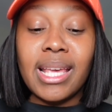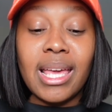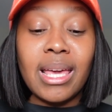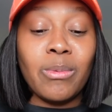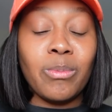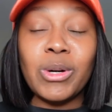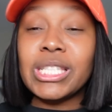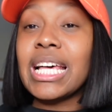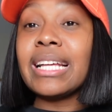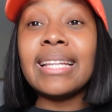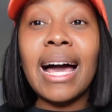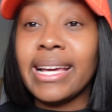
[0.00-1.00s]
it was
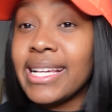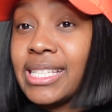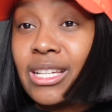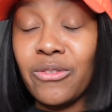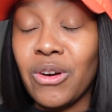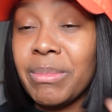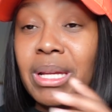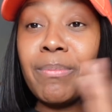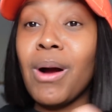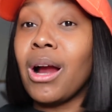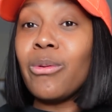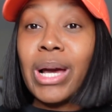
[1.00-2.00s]
a lot easier for me to
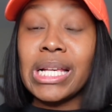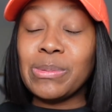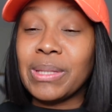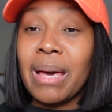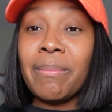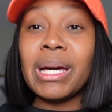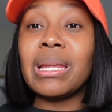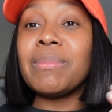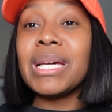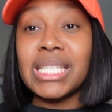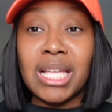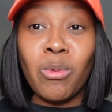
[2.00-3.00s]
part ways with that money,
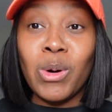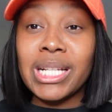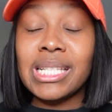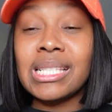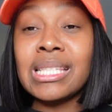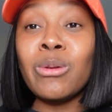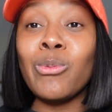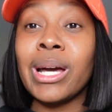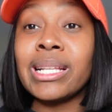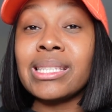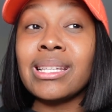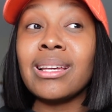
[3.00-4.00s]
because I wanted to see
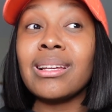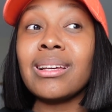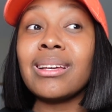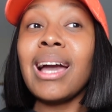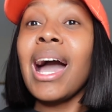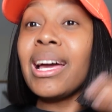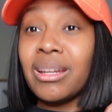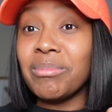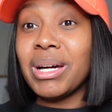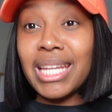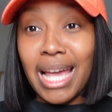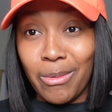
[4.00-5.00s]
what kind of
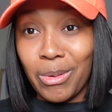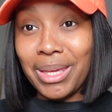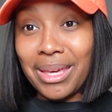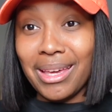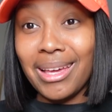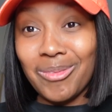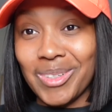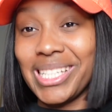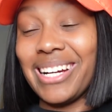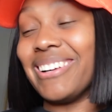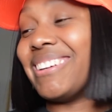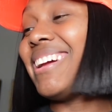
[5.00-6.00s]
money I would get in
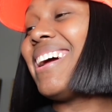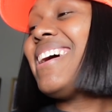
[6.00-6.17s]
return.